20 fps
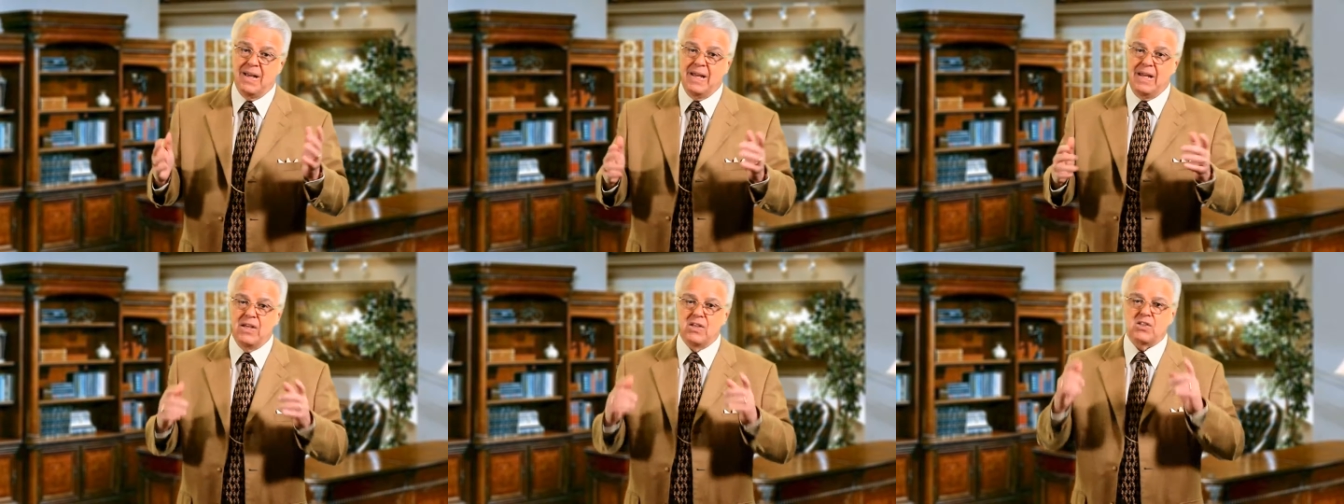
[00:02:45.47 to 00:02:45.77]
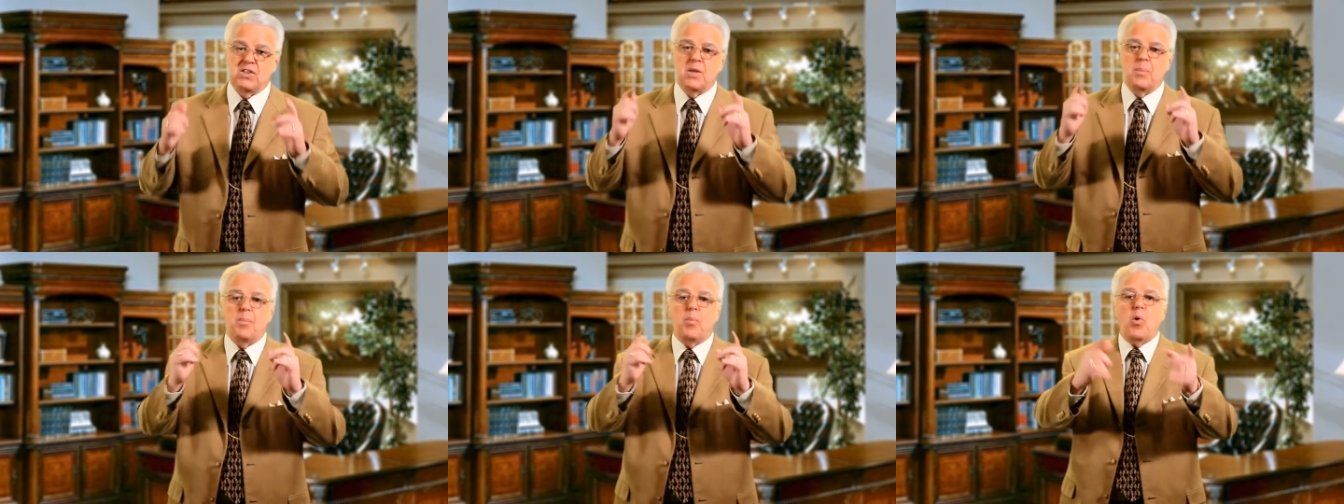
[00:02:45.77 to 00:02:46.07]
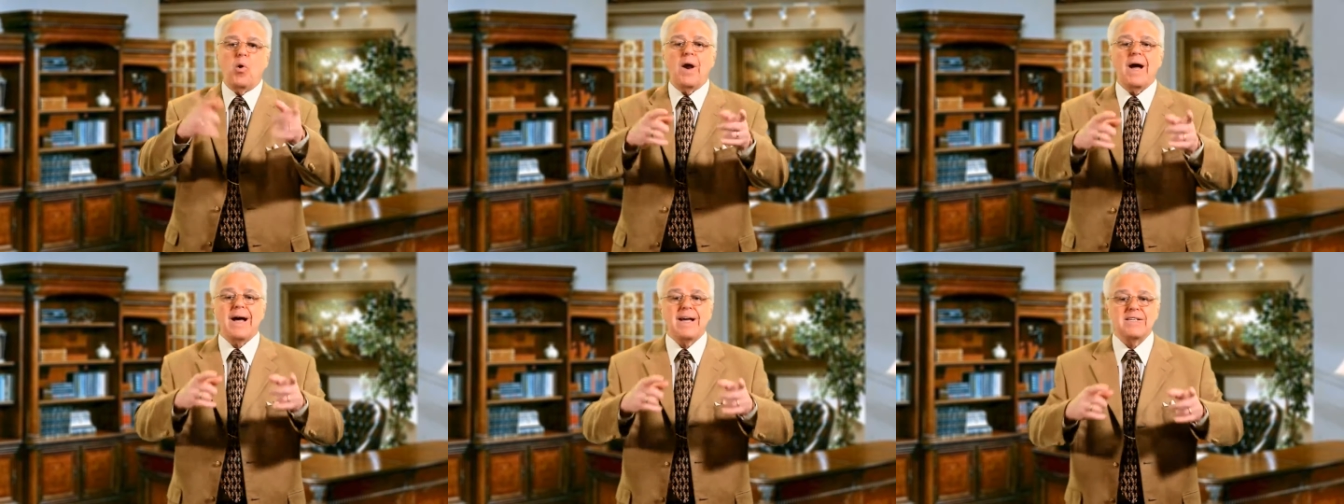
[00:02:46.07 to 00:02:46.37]
is the
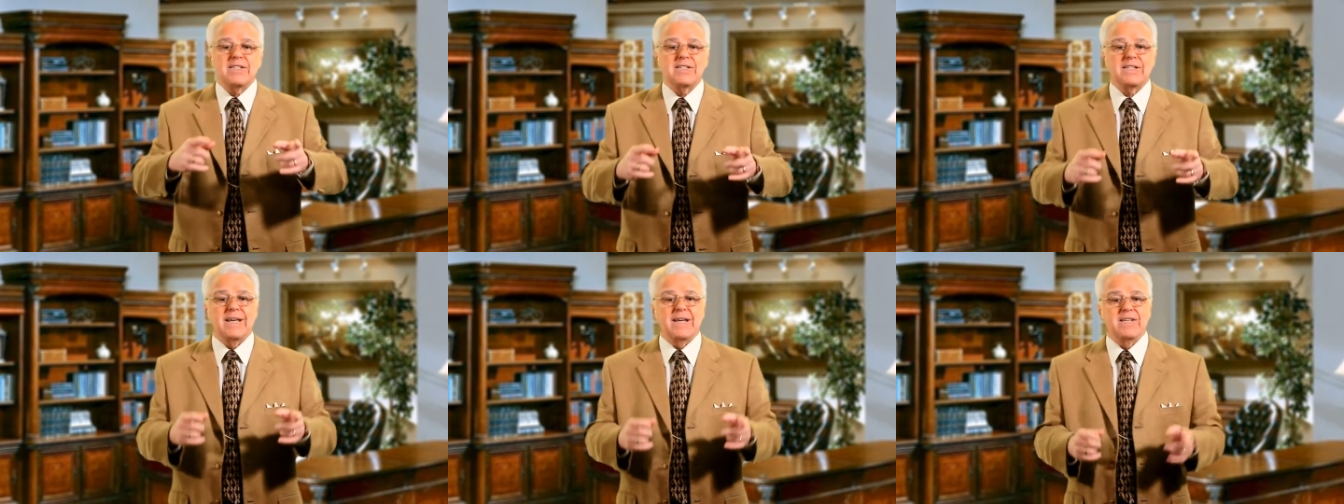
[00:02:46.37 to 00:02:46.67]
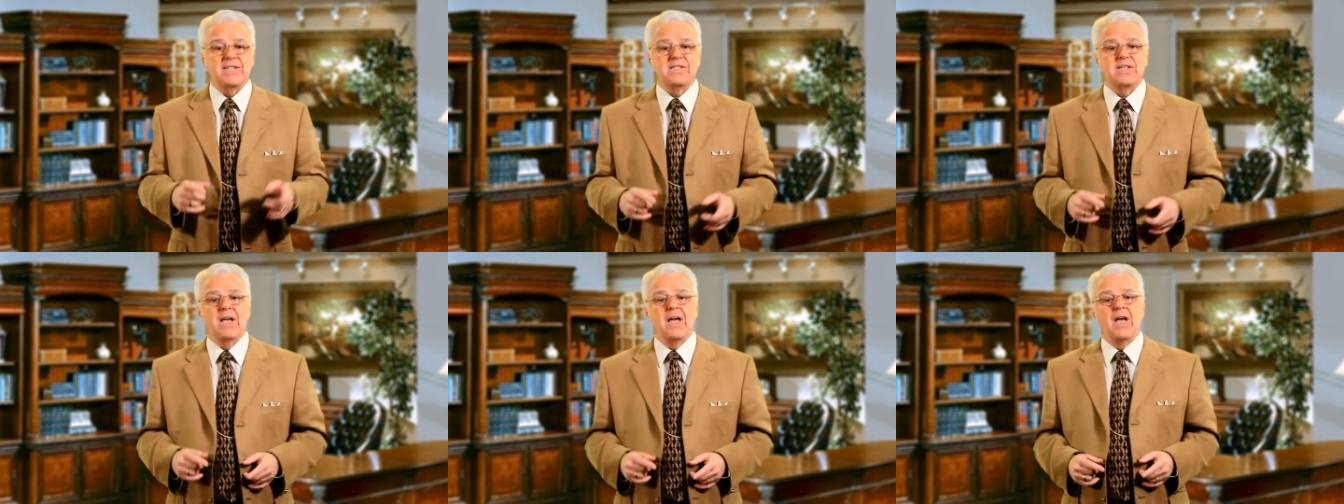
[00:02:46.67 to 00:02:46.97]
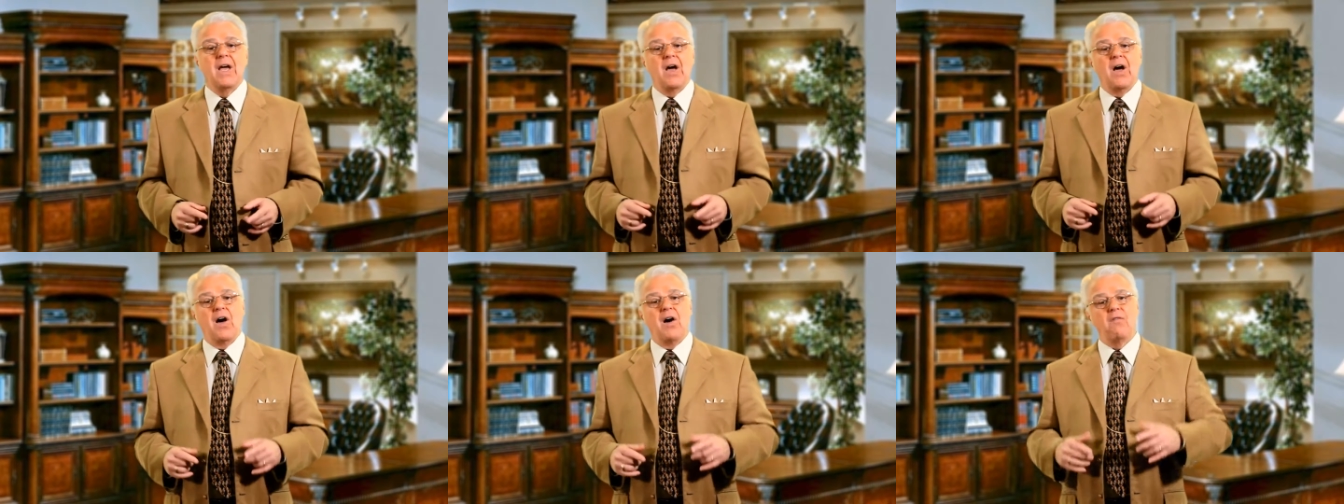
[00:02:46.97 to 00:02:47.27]
process
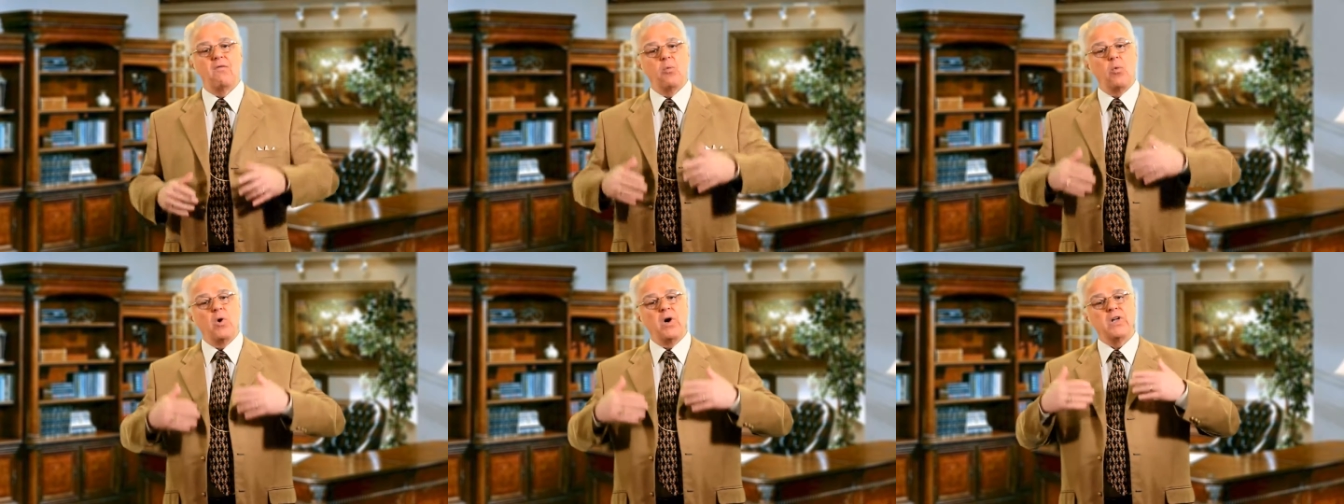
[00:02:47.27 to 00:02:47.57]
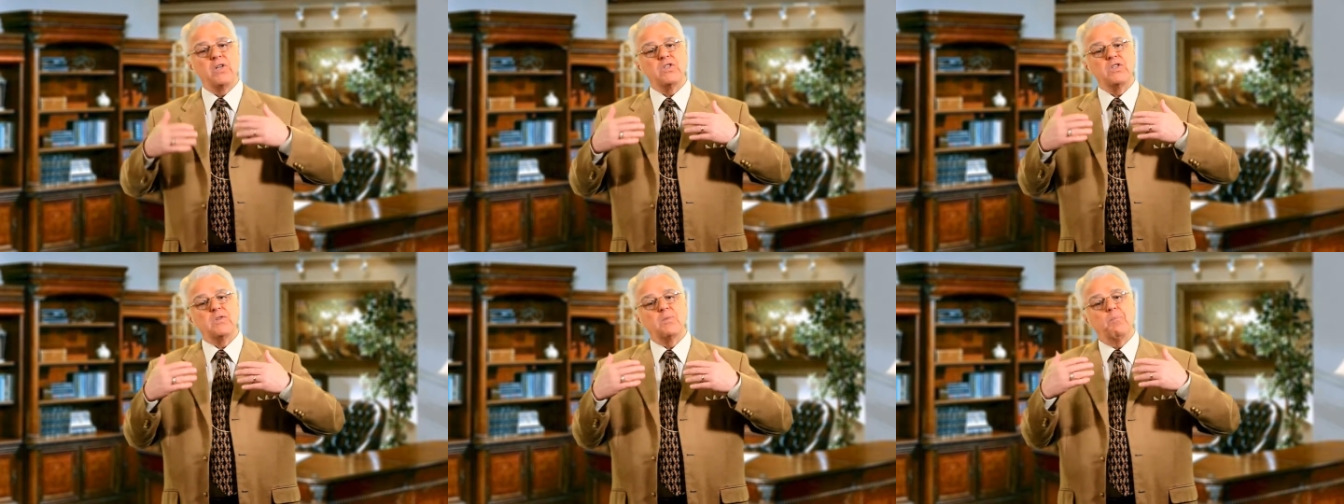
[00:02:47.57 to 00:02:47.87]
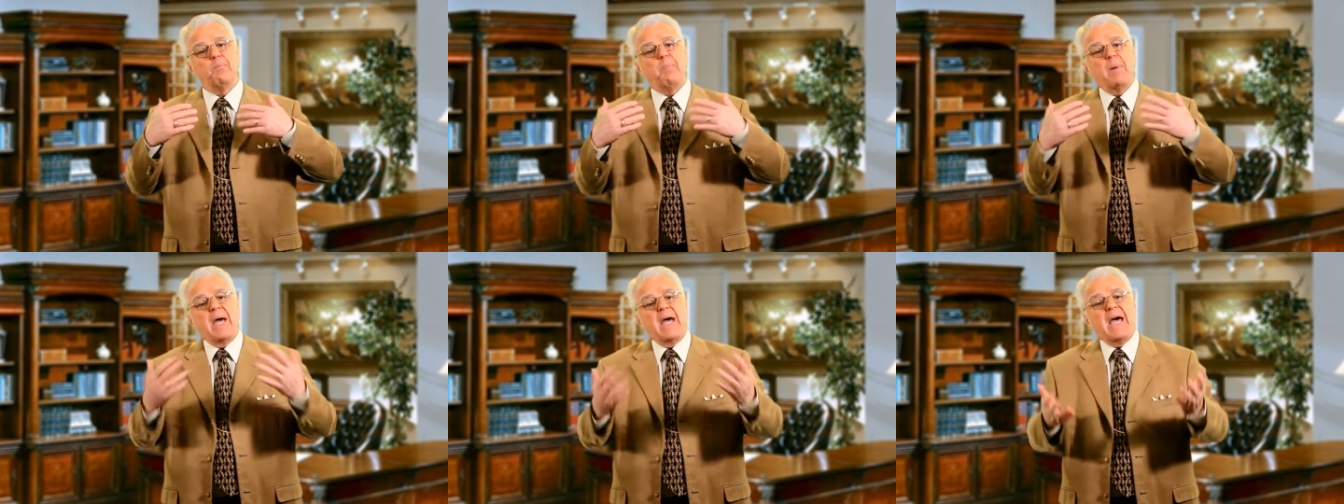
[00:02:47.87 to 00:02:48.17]
of one's
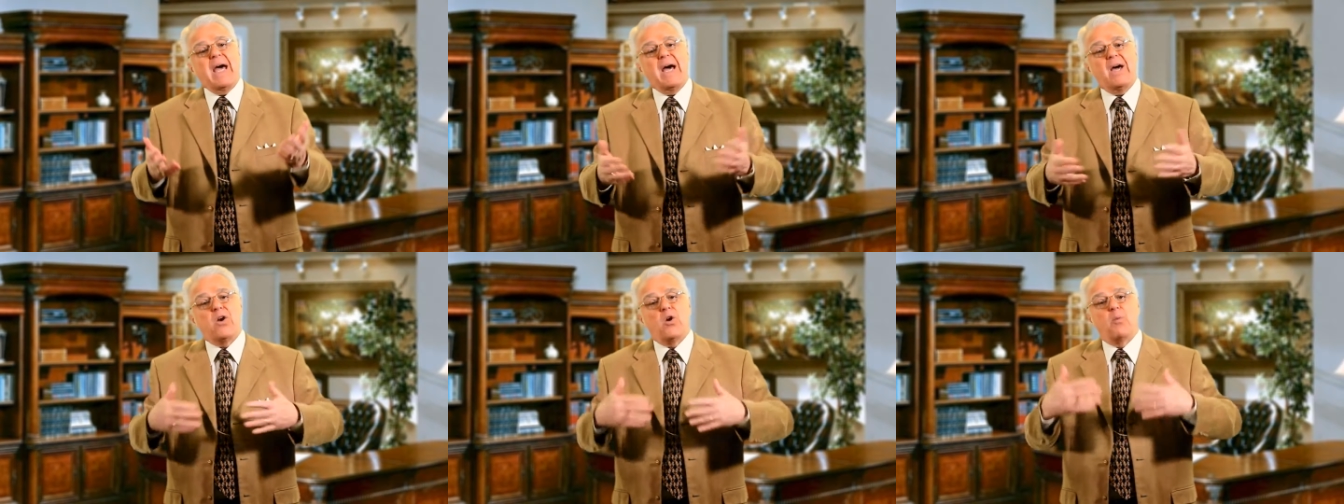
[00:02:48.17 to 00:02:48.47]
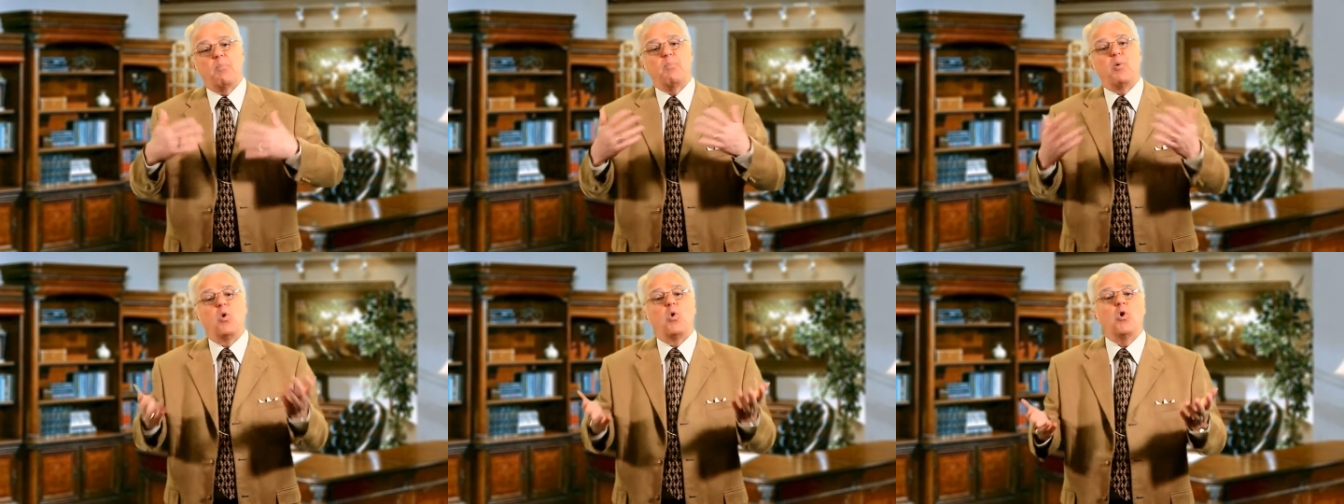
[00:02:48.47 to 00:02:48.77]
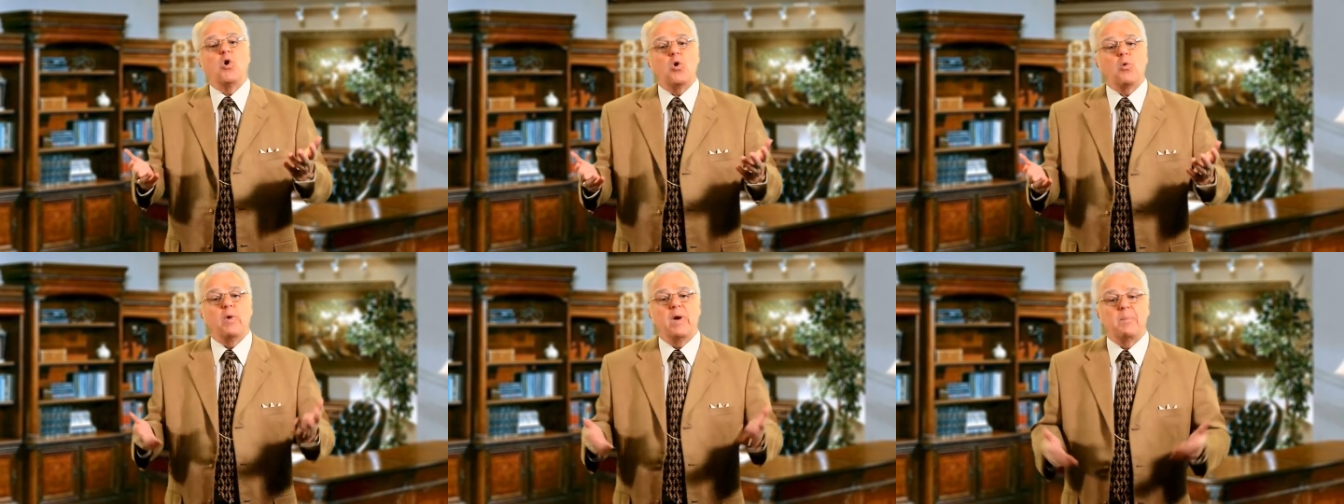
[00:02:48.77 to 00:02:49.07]
bad or
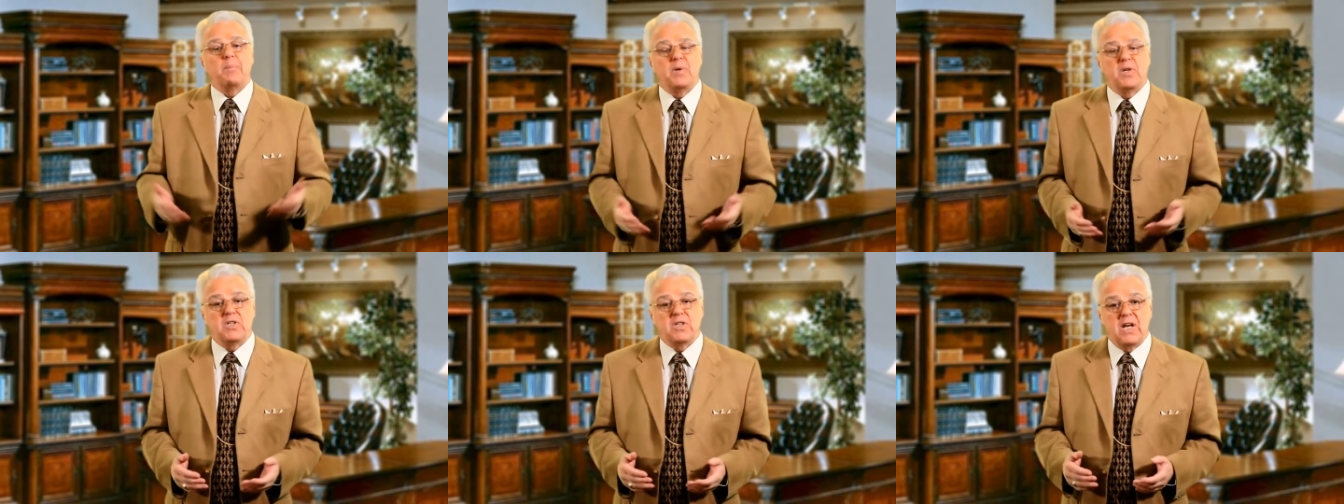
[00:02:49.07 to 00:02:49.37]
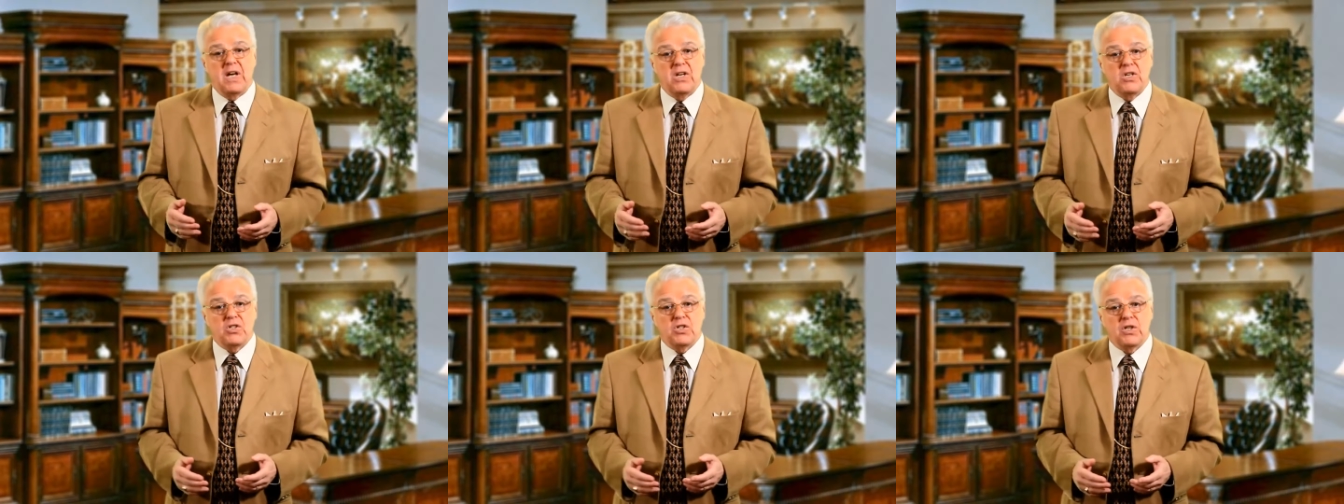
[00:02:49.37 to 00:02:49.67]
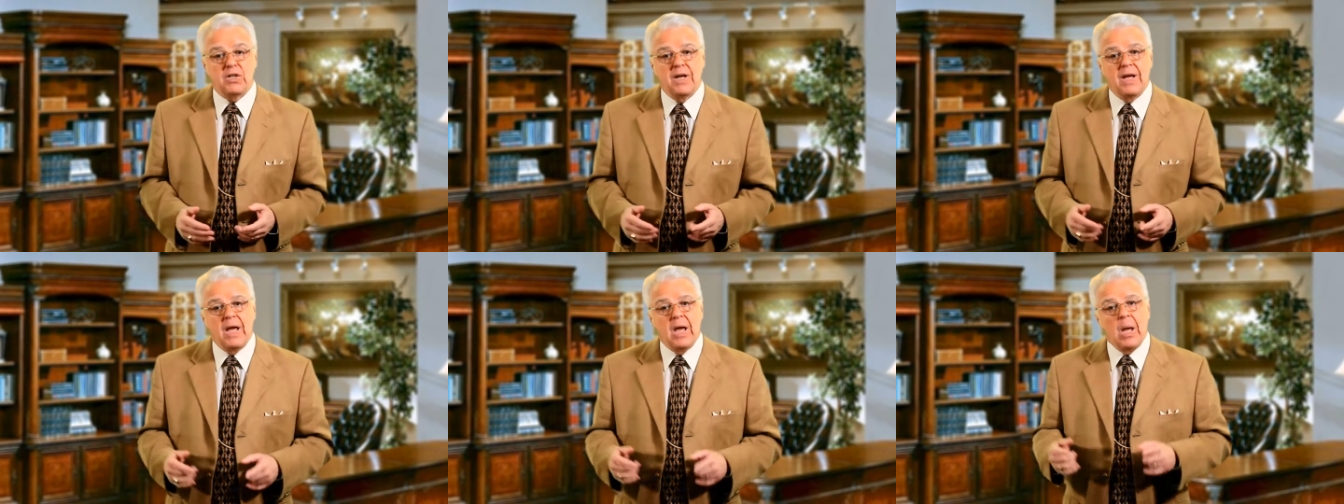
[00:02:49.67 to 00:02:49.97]
poor
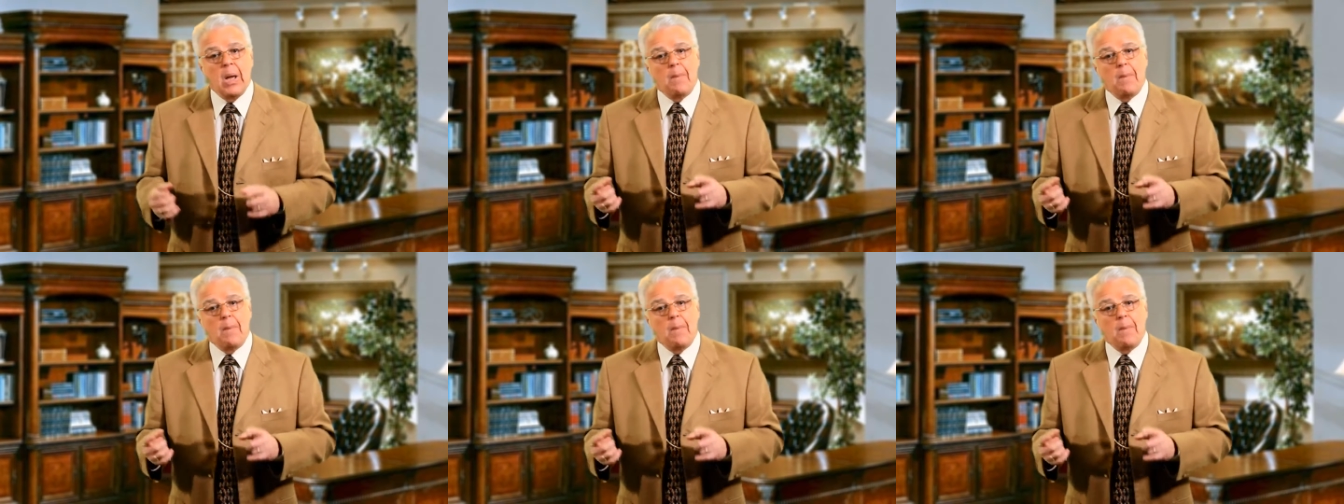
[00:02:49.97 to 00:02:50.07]
reputation